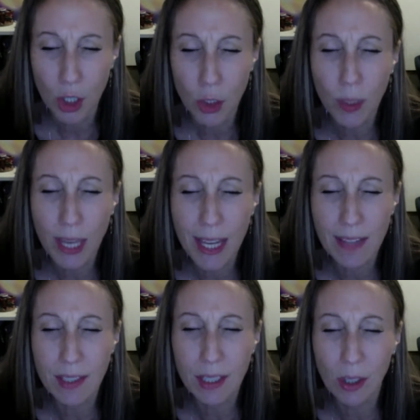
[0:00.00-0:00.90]
You
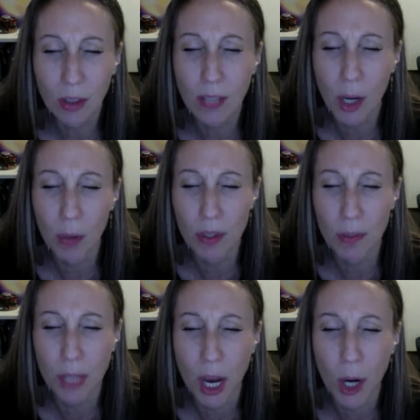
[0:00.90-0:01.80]
can't kill
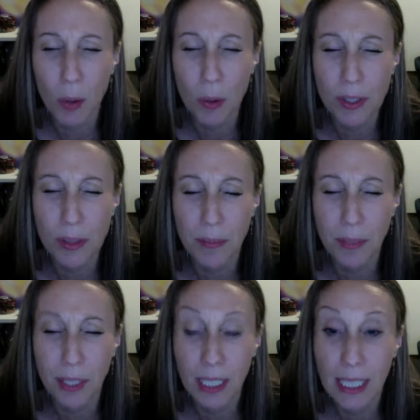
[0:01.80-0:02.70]
terrorism. Terrorism
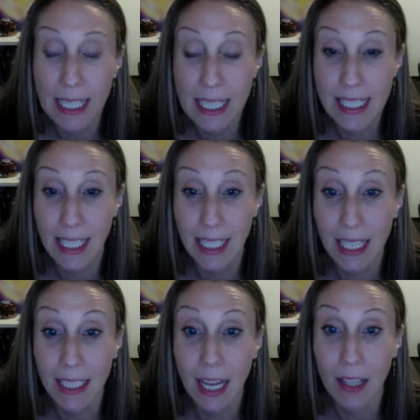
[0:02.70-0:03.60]
is an
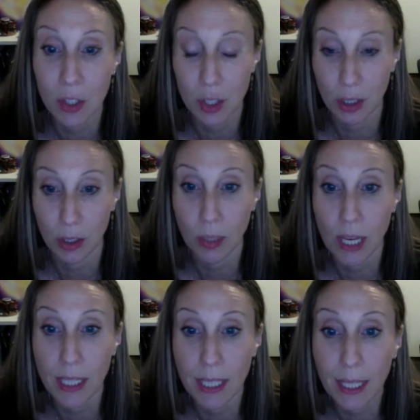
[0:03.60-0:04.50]
ideology. You
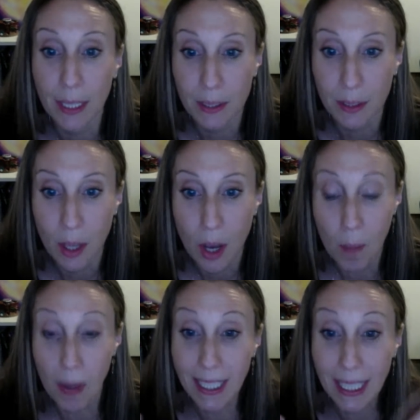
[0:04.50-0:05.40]
can't kill it
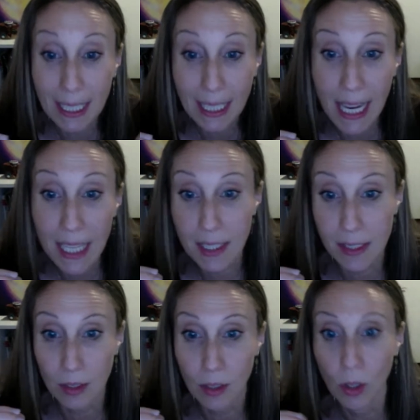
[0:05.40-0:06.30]
by killing
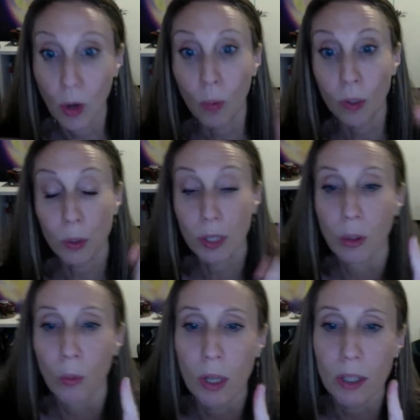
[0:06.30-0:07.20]
ants. When you
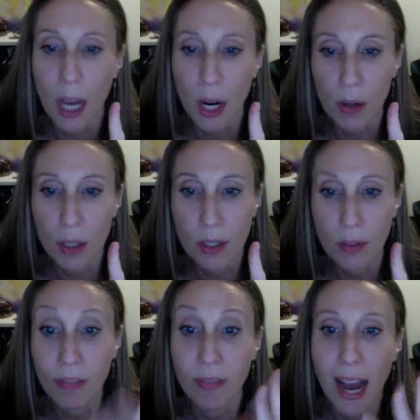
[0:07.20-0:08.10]
kill one
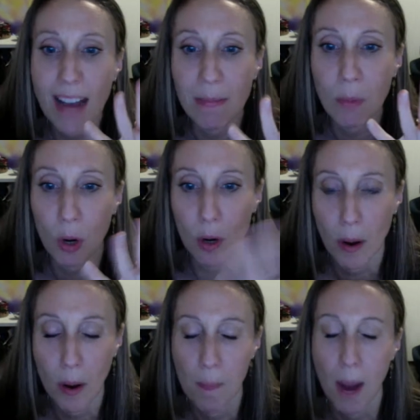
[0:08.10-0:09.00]
terrorist, five
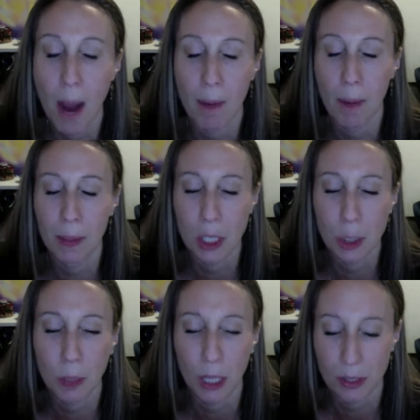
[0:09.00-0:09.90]
more pop up in his
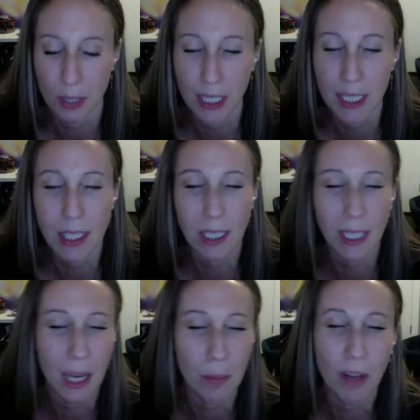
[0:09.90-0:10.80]
place. It is a
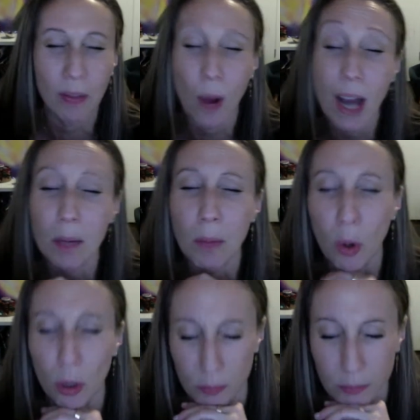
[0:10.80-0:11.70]
game of whack a mole.